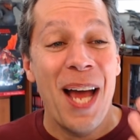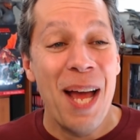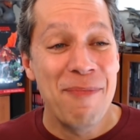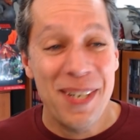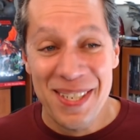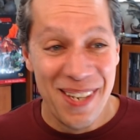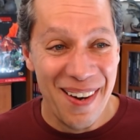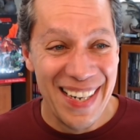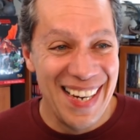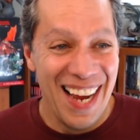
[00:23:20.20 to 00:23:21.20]
I'm very
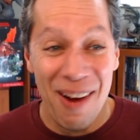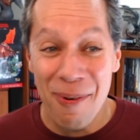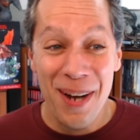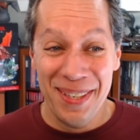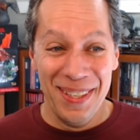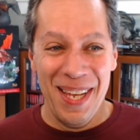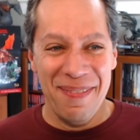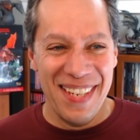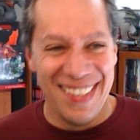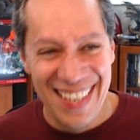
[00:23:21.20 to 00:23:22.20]
sorry. I want to love
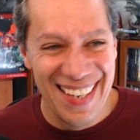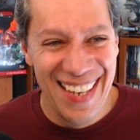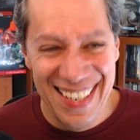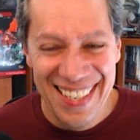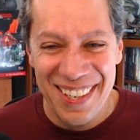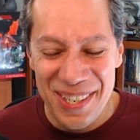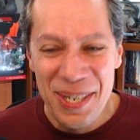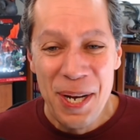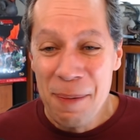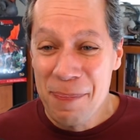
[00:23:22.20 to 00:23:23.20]
this. I do.
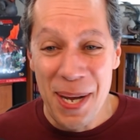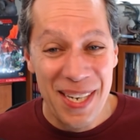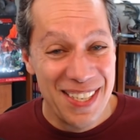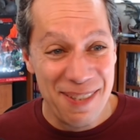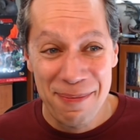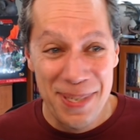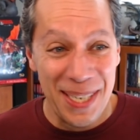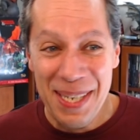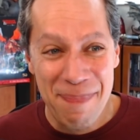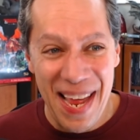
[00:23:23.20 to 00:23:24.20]
But it's a
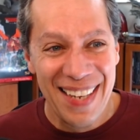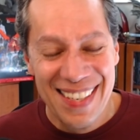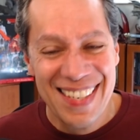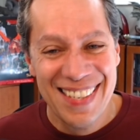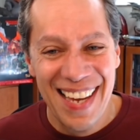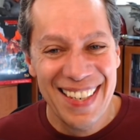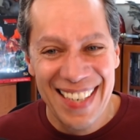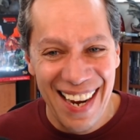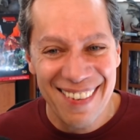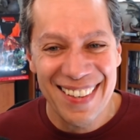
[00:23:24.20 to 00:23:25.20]
really badly designed
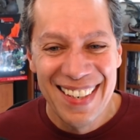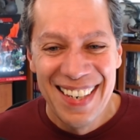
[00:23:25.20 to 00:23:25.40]
encounter.